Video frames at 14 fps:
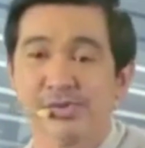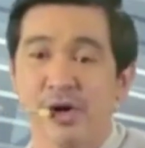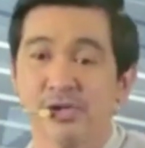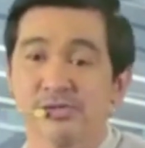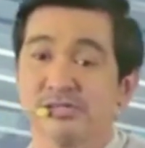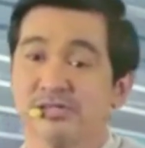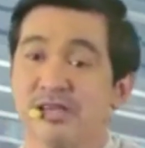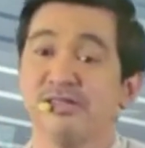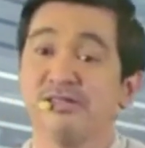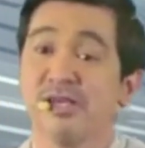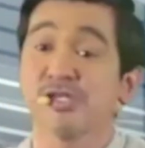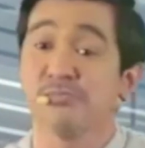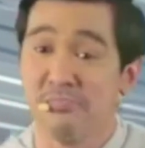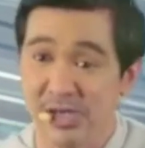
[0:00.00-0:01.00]
results
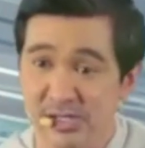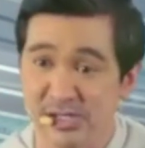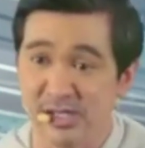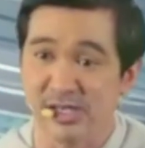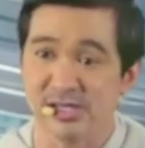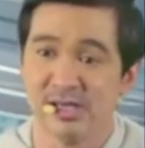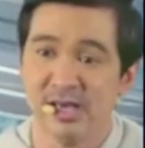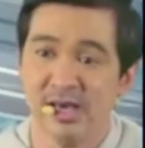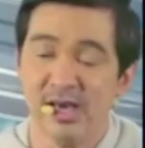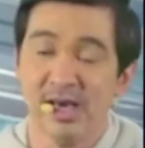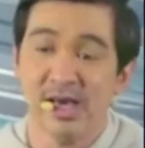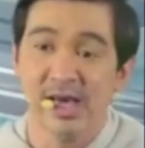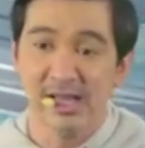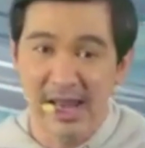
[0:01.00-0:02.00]
in this business.
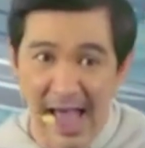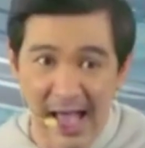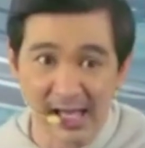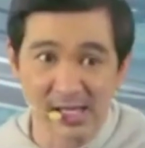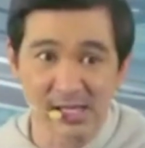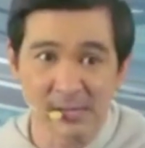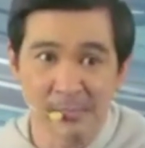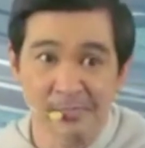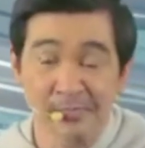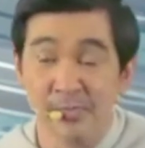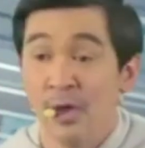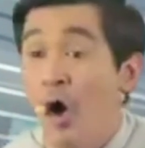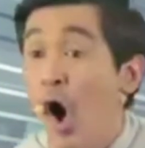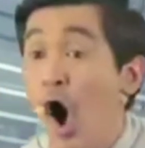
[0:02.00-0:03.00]
And last,
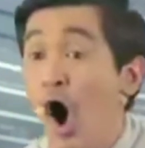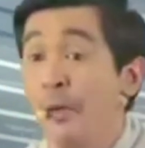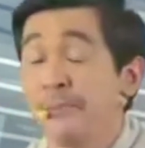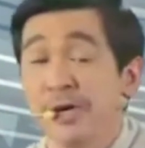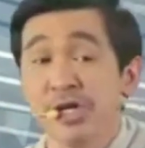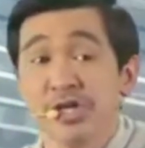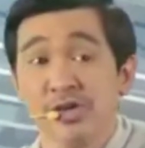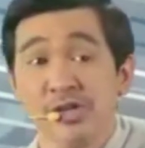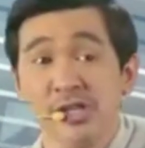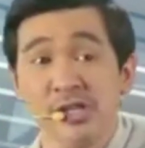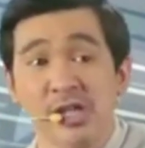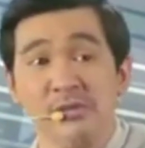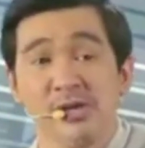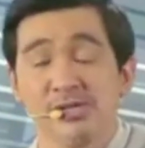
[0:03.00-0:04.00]

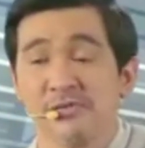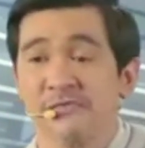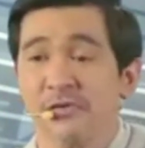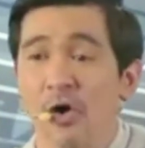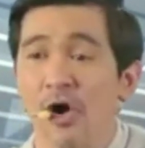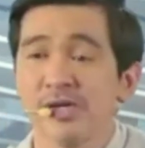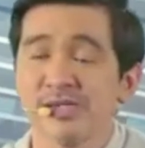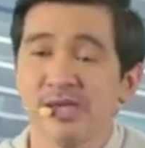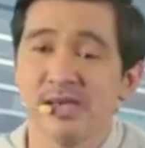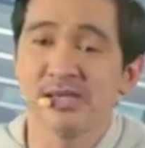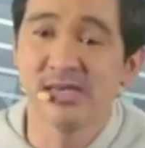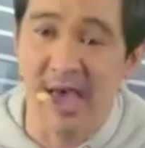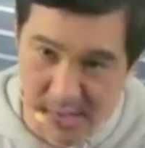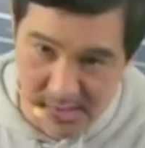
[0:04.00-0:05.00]
opportunity must of course
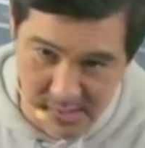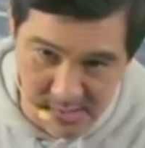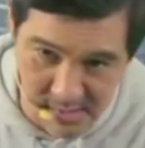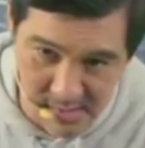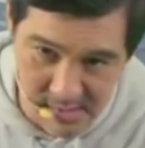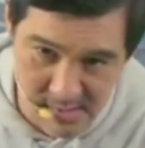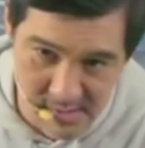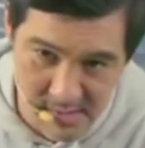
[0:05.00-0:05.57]
exist.